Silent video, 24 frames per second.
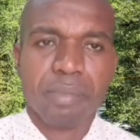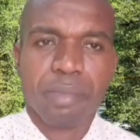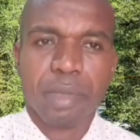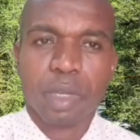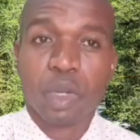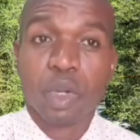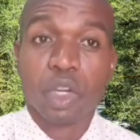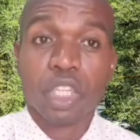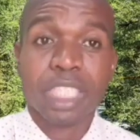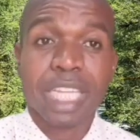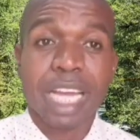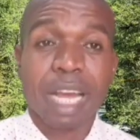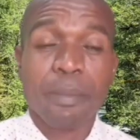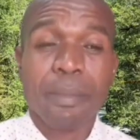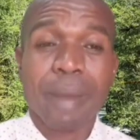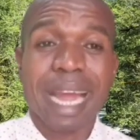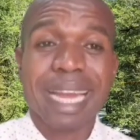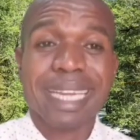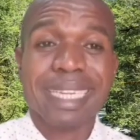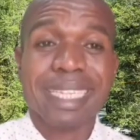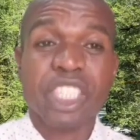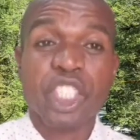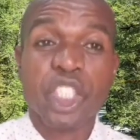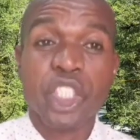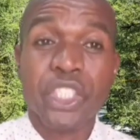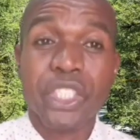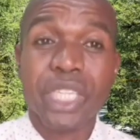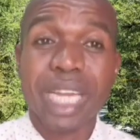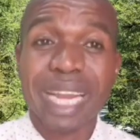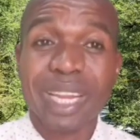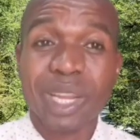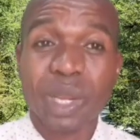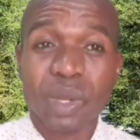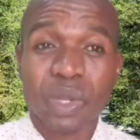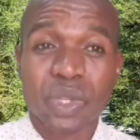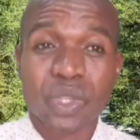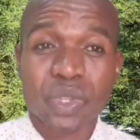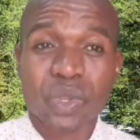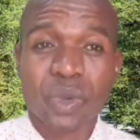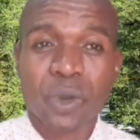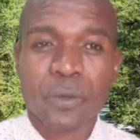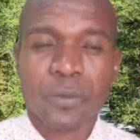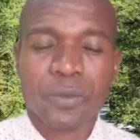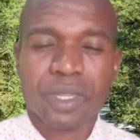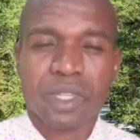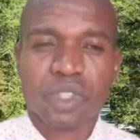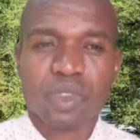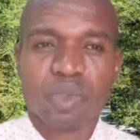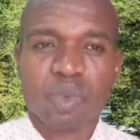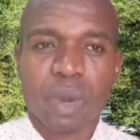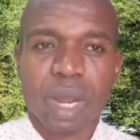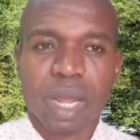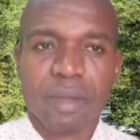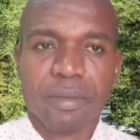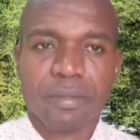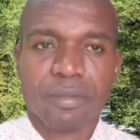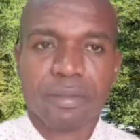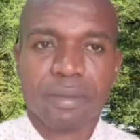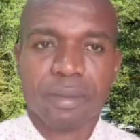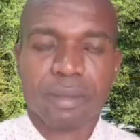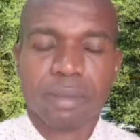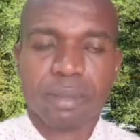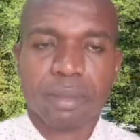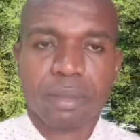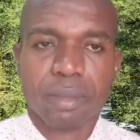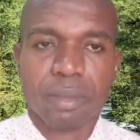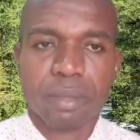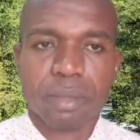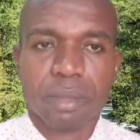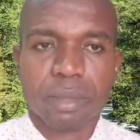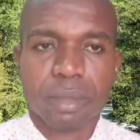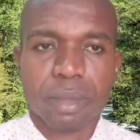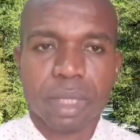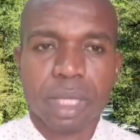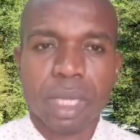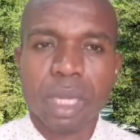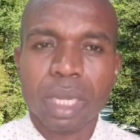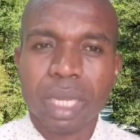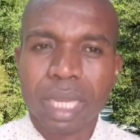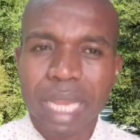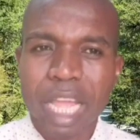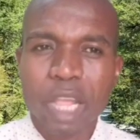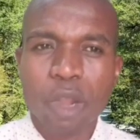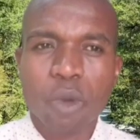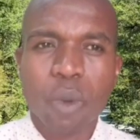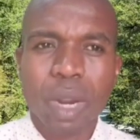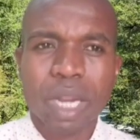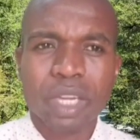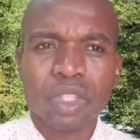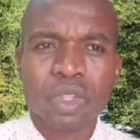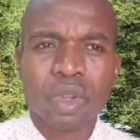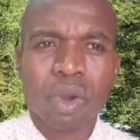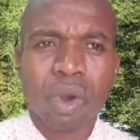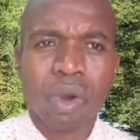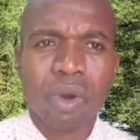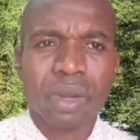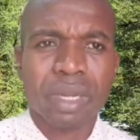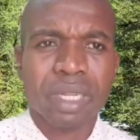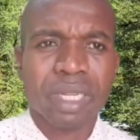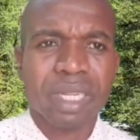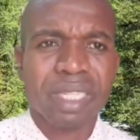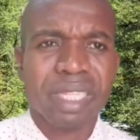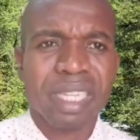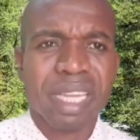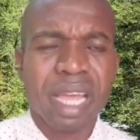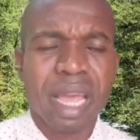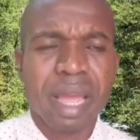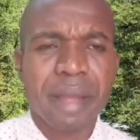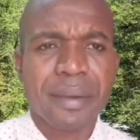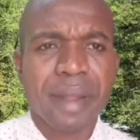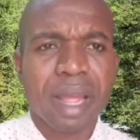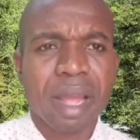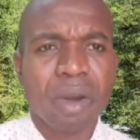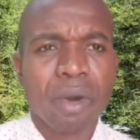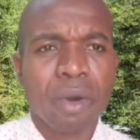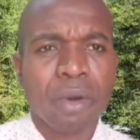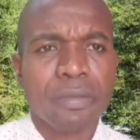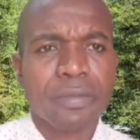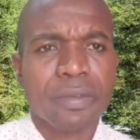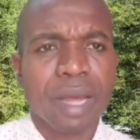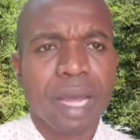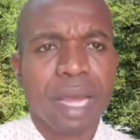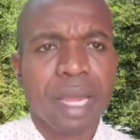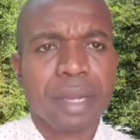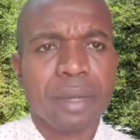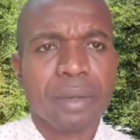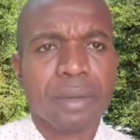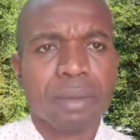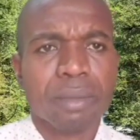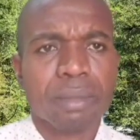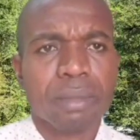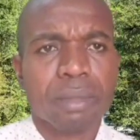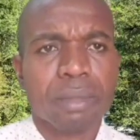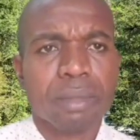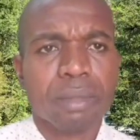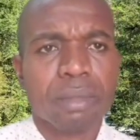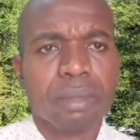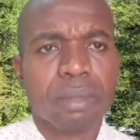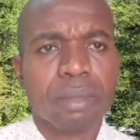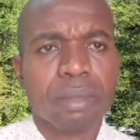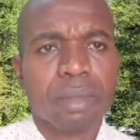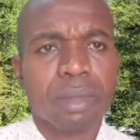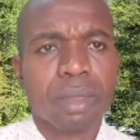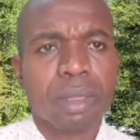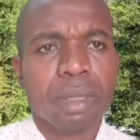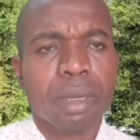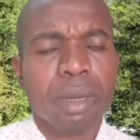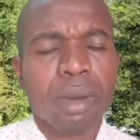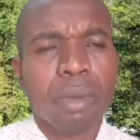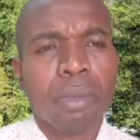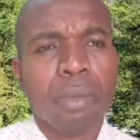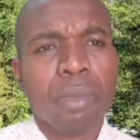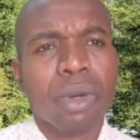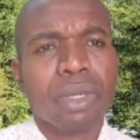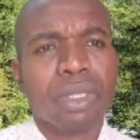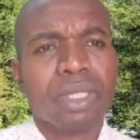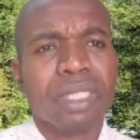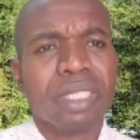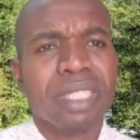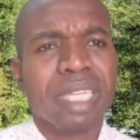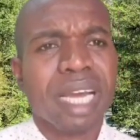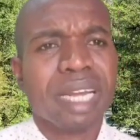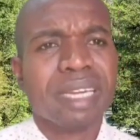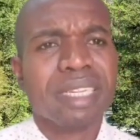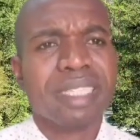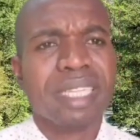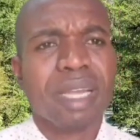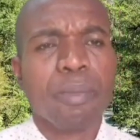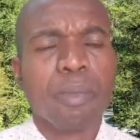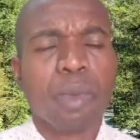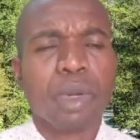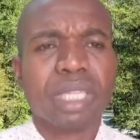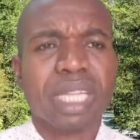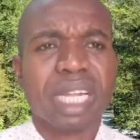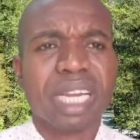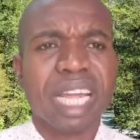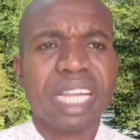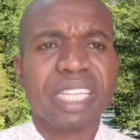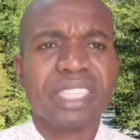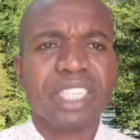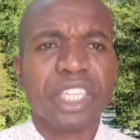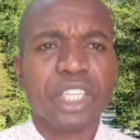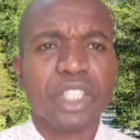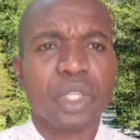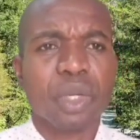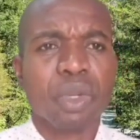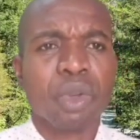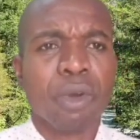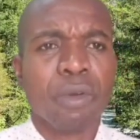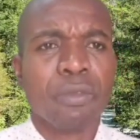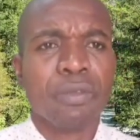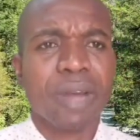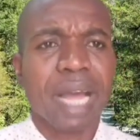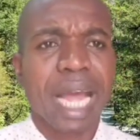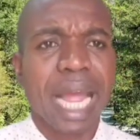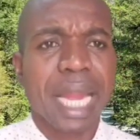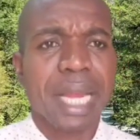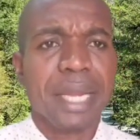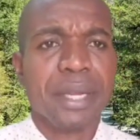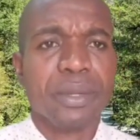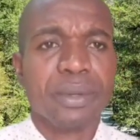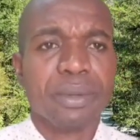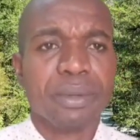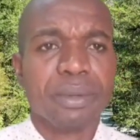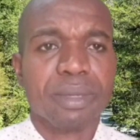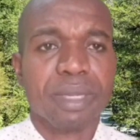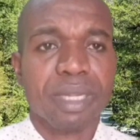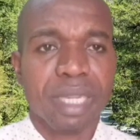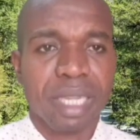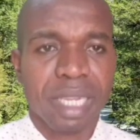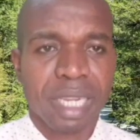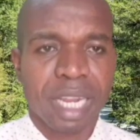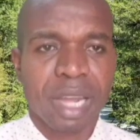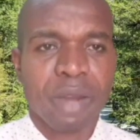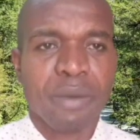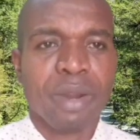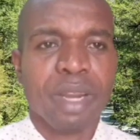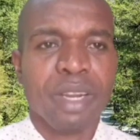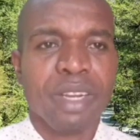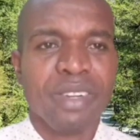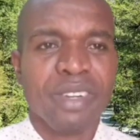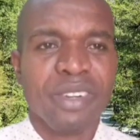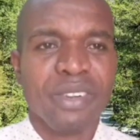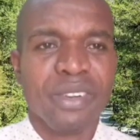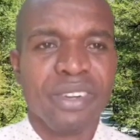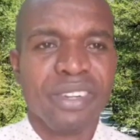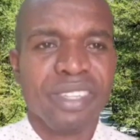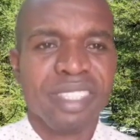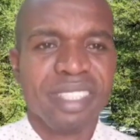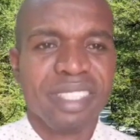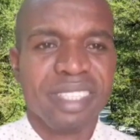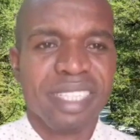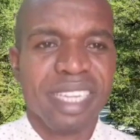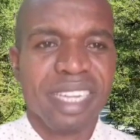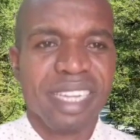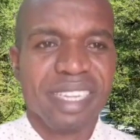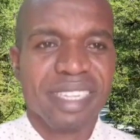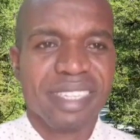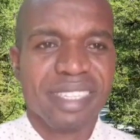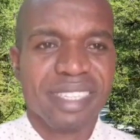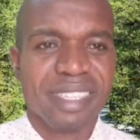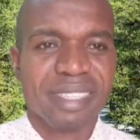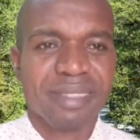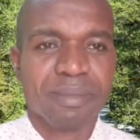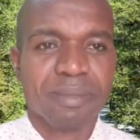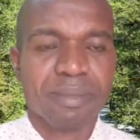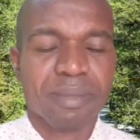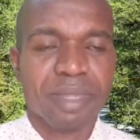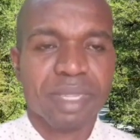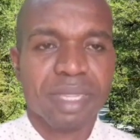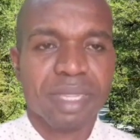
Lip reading: because that man is jealous of his wife. Likewise, God in the area of idol. But there is a modernization of idol in our days.